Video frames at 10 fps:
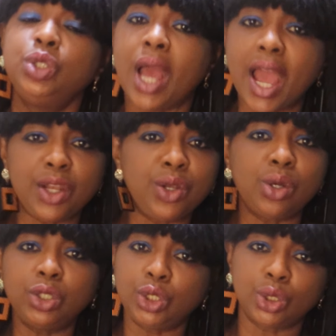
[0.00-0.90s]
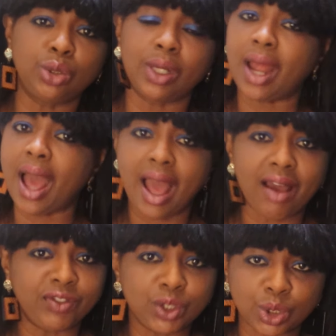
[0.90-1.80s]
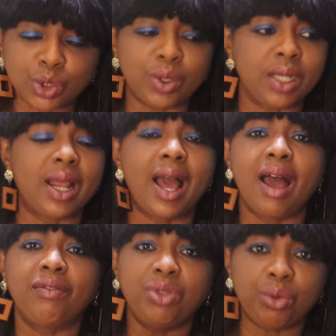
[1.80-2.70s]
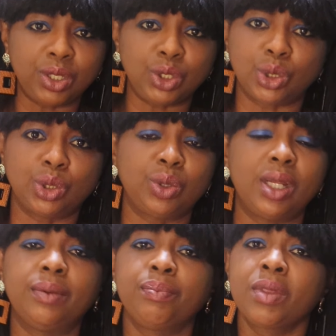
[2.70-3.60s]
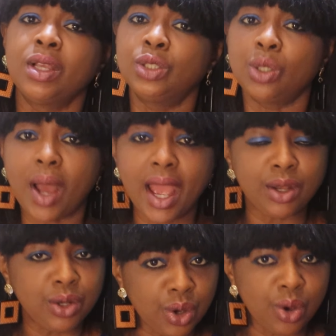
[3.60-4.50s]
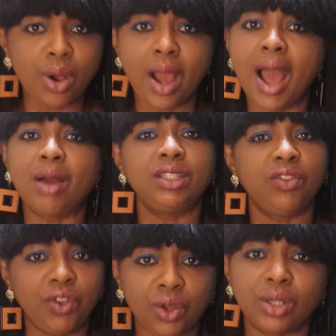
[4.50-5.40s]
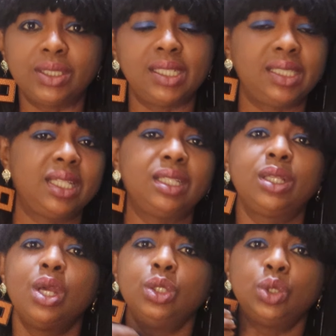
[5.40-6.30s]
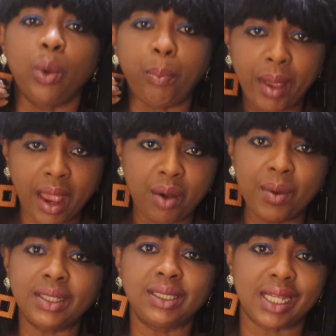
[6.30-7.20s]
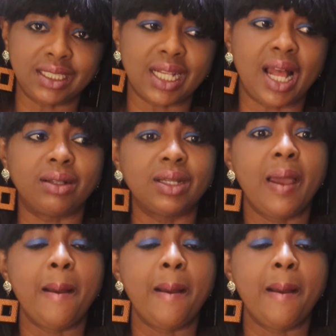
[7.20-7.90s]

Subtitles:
I know children. I have children. I have 3 children. So I know how difficult it is to parent a child.